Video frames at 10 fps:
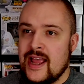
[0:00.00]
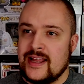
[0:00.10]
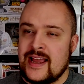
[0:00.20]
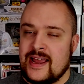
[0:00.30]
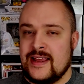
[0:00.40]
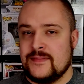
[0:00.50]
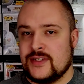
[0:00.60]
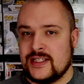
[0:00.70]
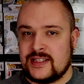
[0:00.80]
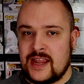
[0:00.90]
and get
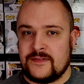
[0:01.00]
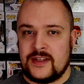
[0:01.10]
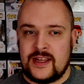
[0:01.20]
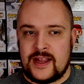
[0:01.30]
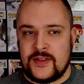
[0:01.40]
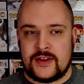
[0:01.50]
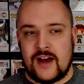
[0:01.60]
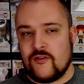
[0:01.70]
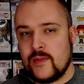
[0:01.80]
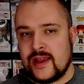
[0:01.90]
him to safety, and the
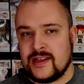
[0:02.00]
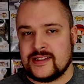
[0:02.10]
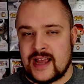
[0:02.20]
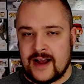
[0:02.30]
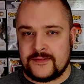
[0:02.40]
government is